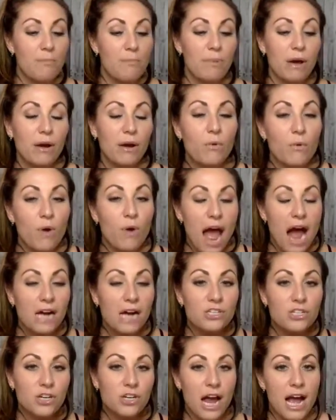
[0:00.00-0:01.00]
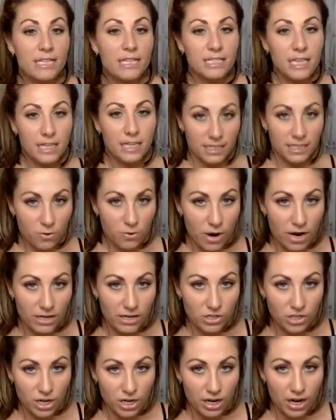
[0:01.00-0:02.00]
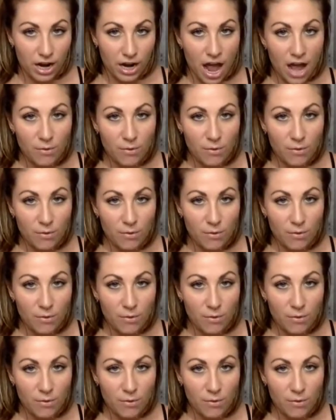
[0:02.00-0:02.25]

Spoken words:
But as you're asking this question,